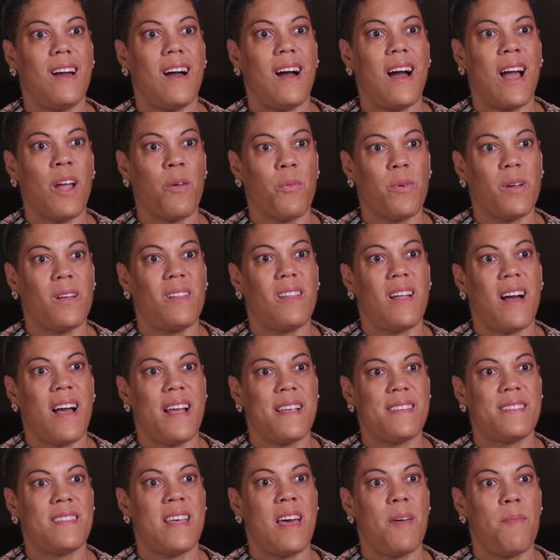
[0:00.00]
I
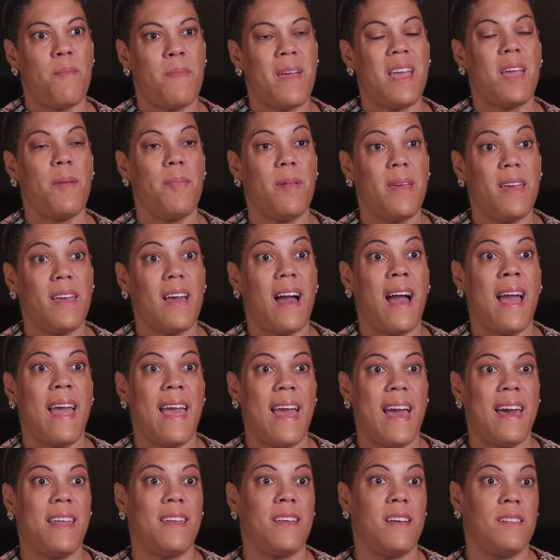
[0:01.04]
realized that maybe I
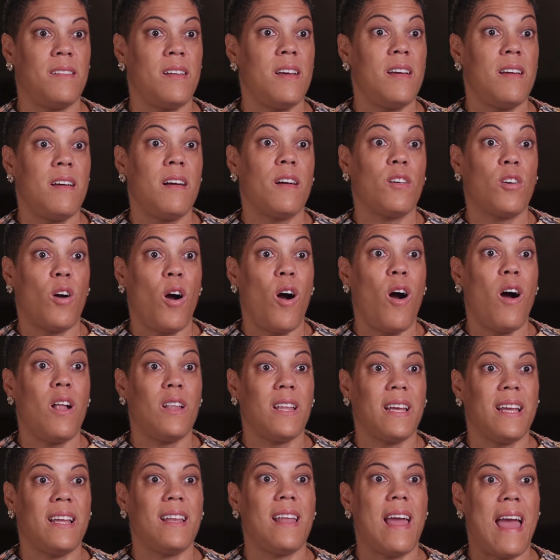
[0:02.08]
had a
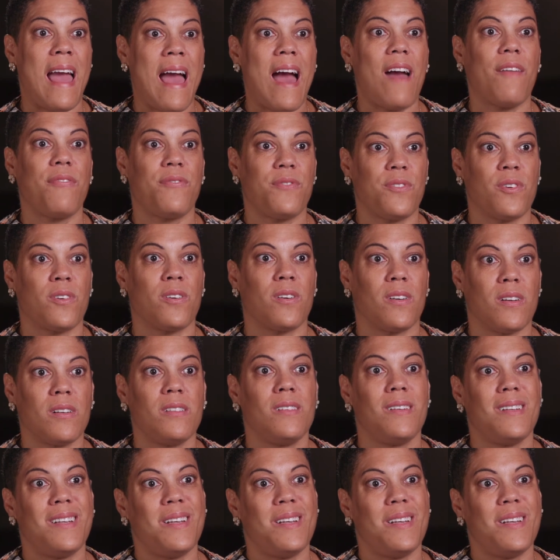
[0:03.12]
calling after